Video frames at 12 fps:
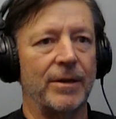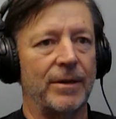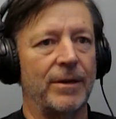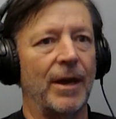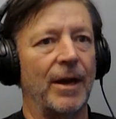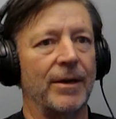
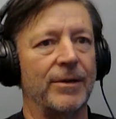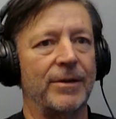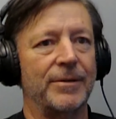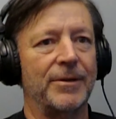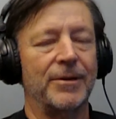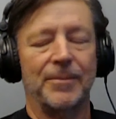Yeah, you could
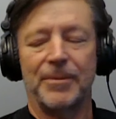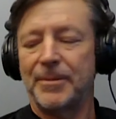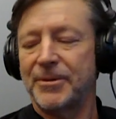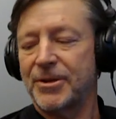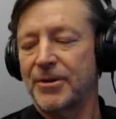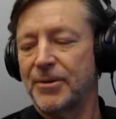pretty much
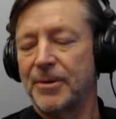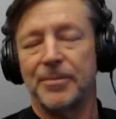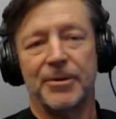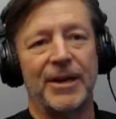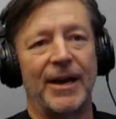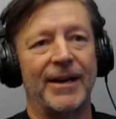go to a
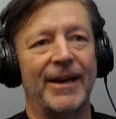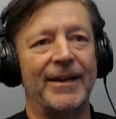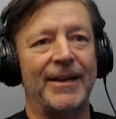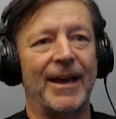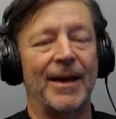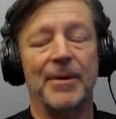pretty high
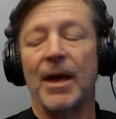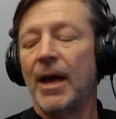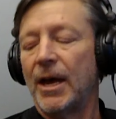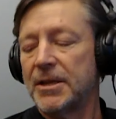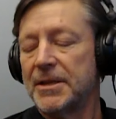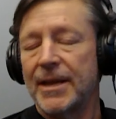handicap
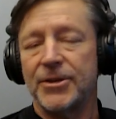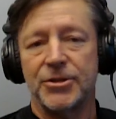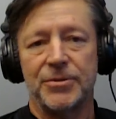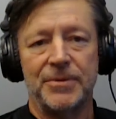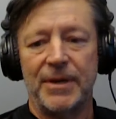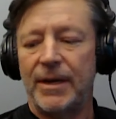unless
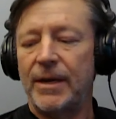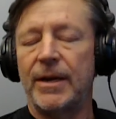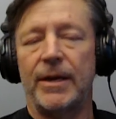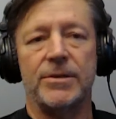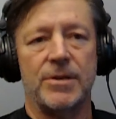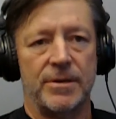you need a
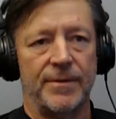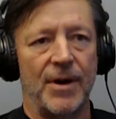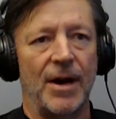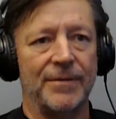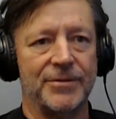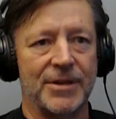ton of
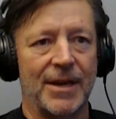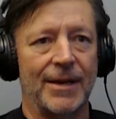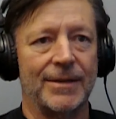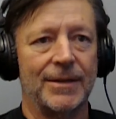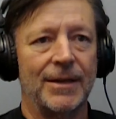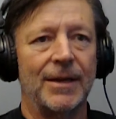
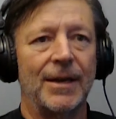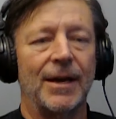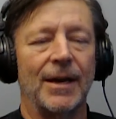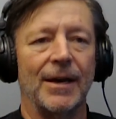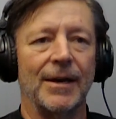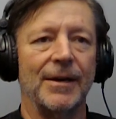offset.
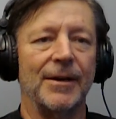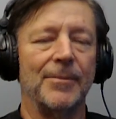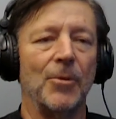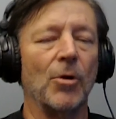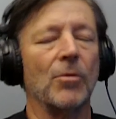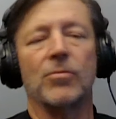
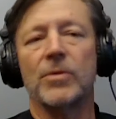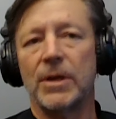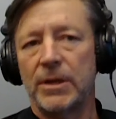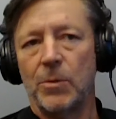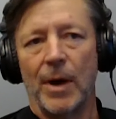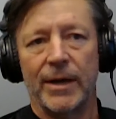Or really
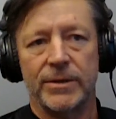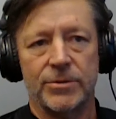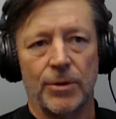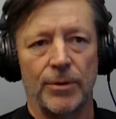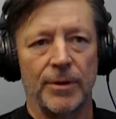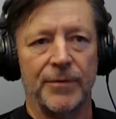wide
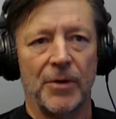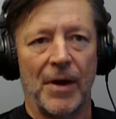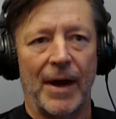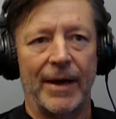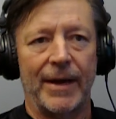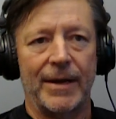sole if you're a
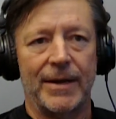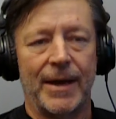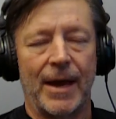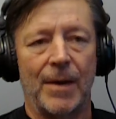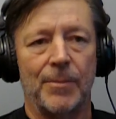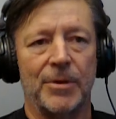high
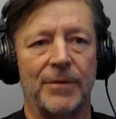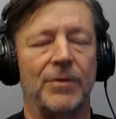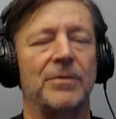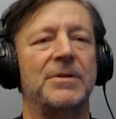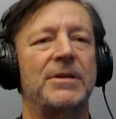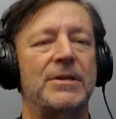handicap. But if you're
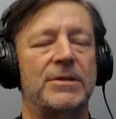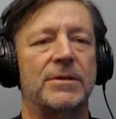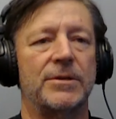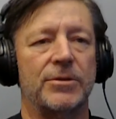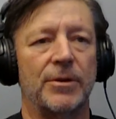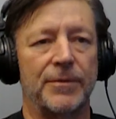decent
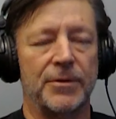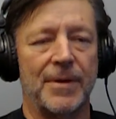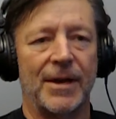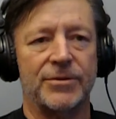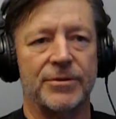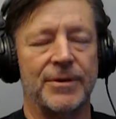turf
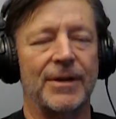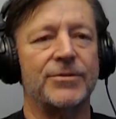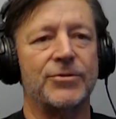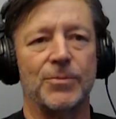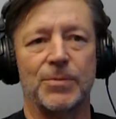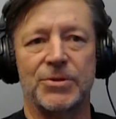interaction, you're not
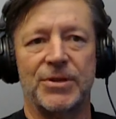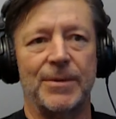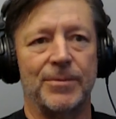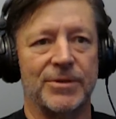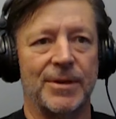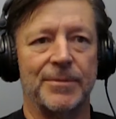super steep or
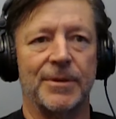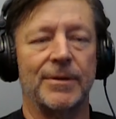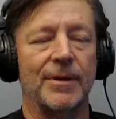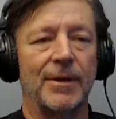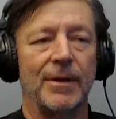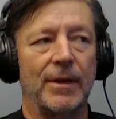something,
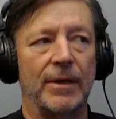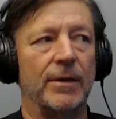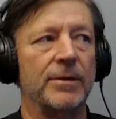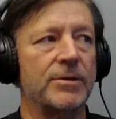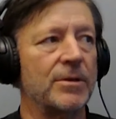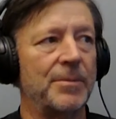
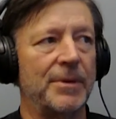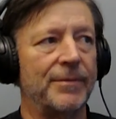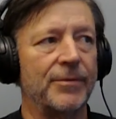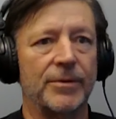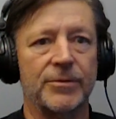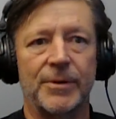this could be
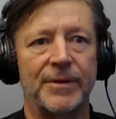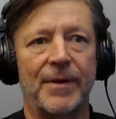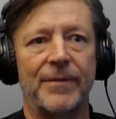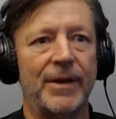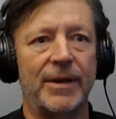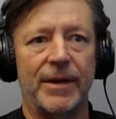for a 25
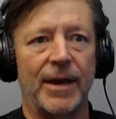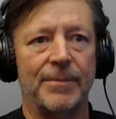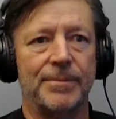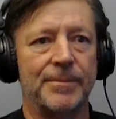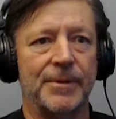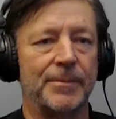handicap
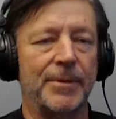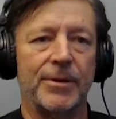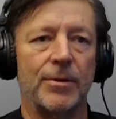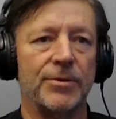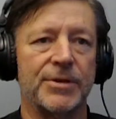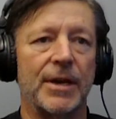and play the whole set.